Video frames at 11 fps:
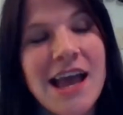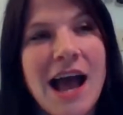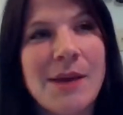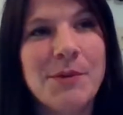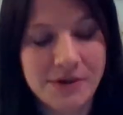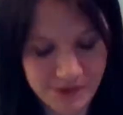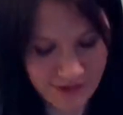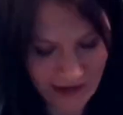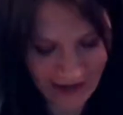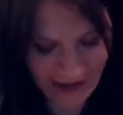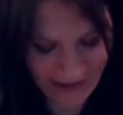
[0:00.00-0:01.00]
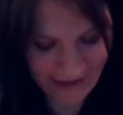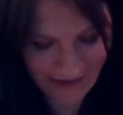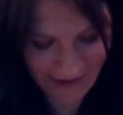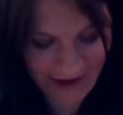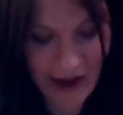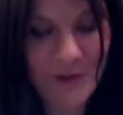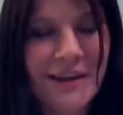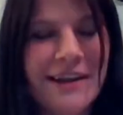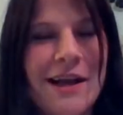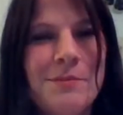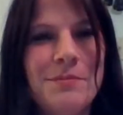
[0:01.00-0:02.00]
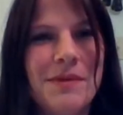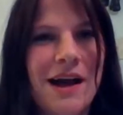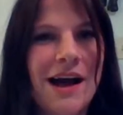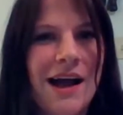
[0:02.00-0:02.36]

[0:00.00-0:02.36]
I mean, not now. Like I'm,